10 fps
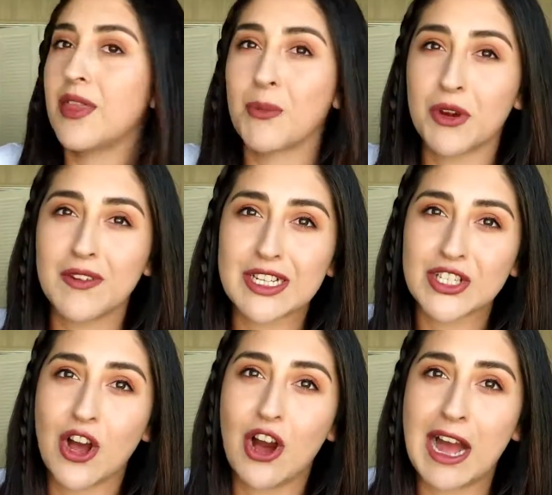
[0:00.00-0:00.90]
In the
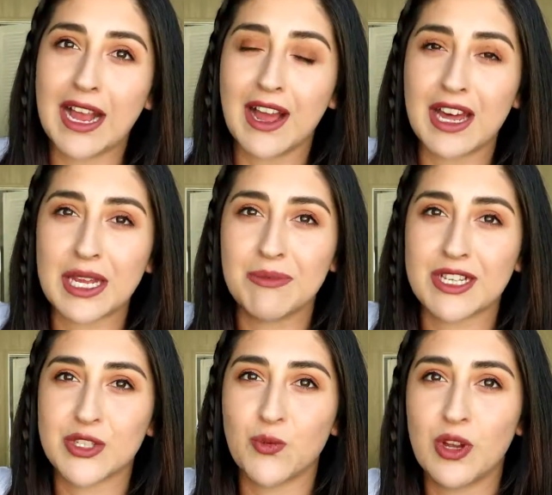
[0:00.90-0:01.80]
previous haul, I got
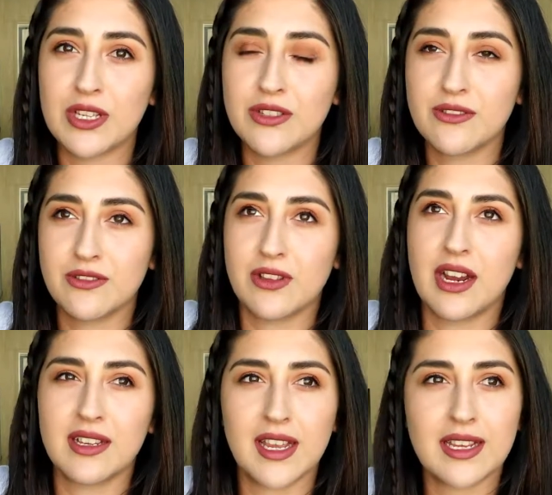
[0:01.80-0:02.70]
him this one,
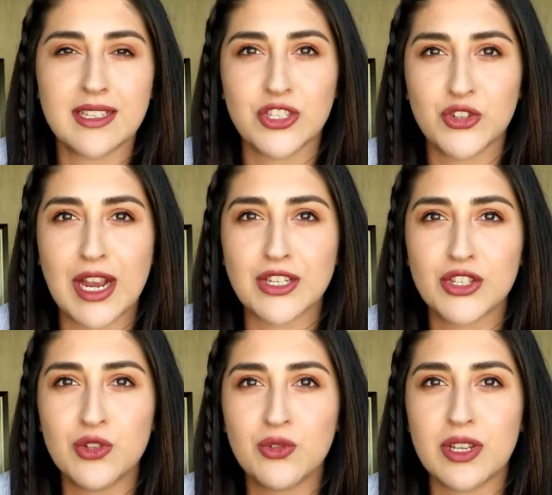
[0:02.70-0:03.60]
I think it's a
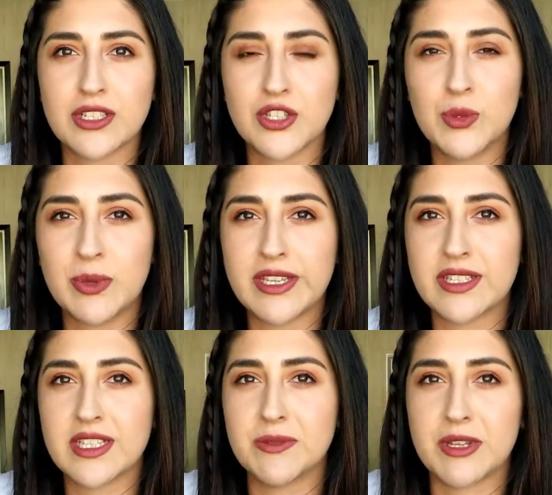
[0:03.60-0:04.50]
tracksuit. It's two
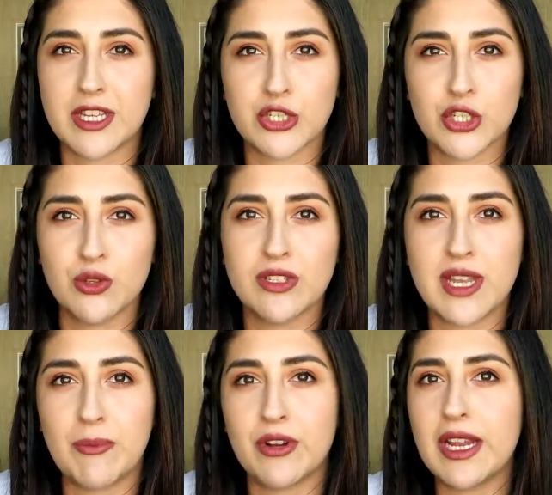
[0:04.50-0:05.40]
pieces, but they're
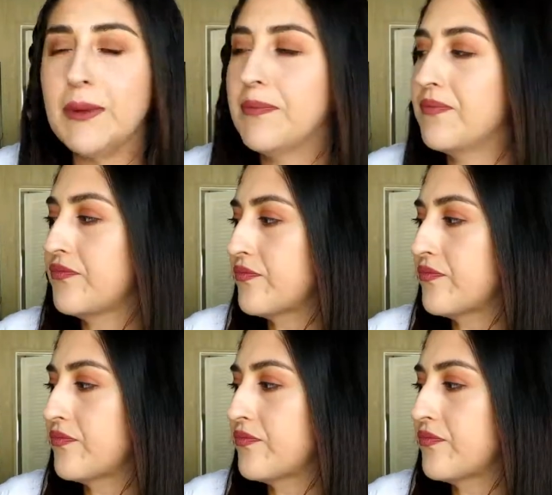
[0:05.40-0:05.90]
sold separately.